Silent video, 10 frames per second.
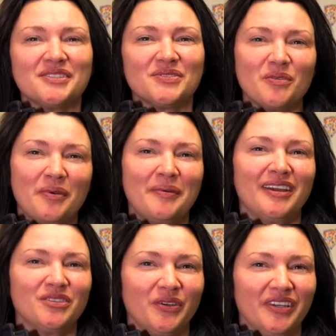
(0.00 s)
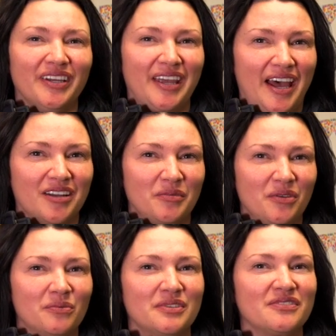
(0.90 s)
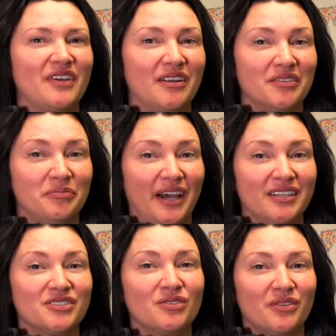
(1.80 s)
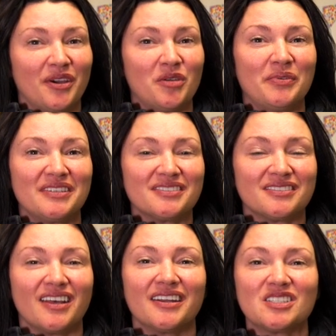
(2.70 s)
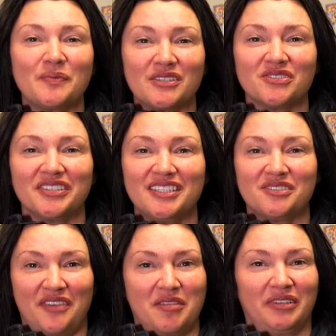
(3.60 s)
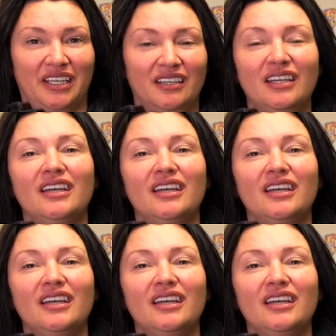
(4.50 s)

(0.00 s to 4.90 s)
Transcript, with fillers: Sweet Bay Magnolia Academy was founded by two therapists and a special needs family